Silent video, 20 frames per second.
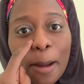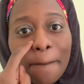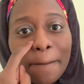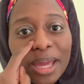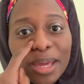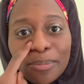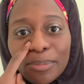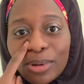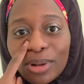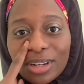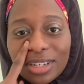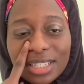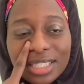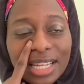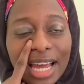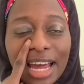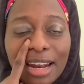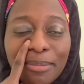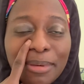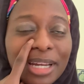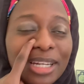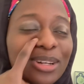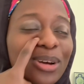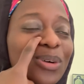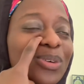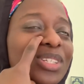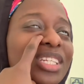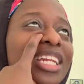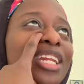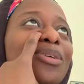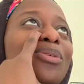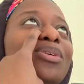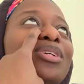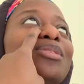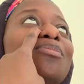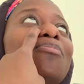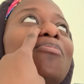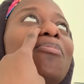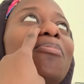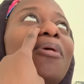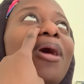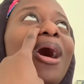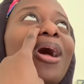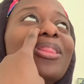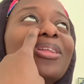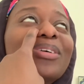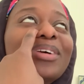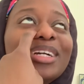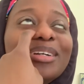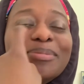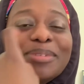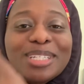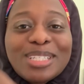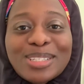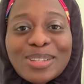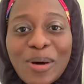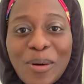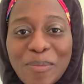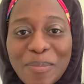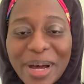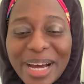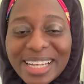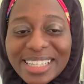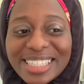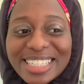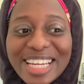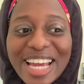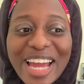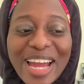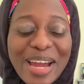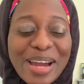pimple on the side of my nose and it was bothering me so much.